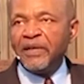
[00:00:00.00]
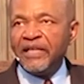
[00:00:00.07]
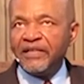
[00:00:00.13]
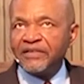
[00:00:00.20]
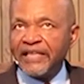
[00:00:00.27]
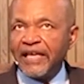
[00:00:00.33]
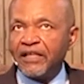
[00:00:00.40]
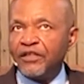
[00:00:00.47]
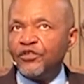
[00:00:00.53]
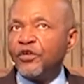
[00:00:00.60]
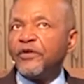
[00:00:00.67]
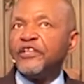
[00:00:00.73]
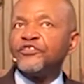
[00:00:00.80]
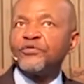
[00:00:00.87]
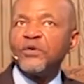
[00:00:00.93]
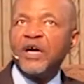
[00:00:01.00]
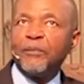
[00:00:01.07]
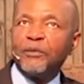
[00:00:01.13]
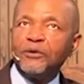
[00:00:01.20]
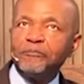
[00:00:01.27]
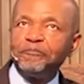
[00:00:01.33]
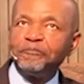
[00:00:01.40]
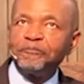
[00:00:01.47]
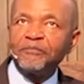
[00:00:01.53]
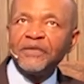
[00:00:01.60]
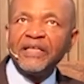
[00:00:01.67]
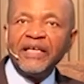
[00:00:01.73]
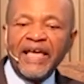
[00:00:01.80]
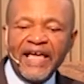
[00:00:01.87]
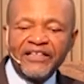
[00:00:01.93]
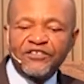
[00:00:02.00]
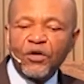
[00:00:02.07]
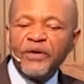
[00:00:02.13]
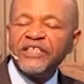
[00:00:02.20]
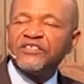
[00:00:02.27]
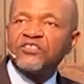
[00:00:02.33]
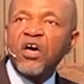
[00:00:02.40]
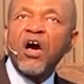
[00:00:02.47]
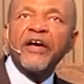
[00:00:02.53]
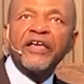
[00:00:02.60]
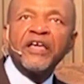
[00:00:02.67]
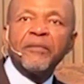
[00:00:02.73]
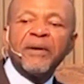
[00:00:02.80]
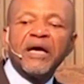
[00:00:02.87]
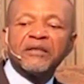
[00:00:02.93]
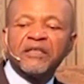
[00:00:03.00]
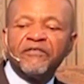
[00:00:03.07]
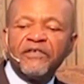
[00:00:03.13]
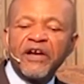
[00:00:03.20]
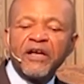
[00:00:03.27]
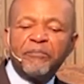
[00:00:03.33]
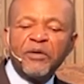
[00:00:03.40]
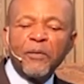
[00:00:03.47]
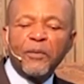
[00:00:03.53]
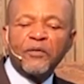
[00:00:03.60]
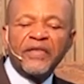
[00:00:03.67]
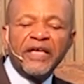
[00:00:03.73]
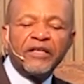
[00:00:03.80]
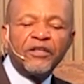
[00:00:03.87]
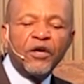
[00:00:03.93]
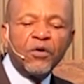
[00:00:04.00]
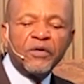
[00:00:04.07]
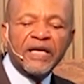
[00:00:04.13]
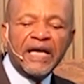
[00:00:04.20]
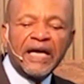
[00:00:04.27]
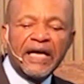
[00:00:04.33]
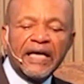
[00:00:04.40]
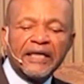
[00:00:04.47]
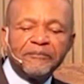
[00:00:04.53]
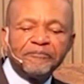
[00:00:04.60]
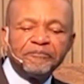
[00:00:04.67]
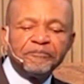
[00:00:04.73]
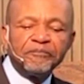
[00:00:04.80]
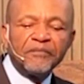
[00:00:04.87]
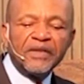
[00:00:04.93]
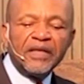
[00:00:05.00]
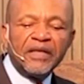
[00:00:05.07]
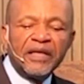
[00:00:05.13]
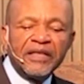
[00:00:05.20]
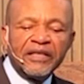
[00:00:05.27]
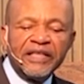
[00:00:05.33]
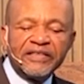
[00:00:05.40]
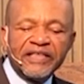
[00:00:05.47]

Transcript: means that you're in trouble. And so he's talking about the very people that know God. And he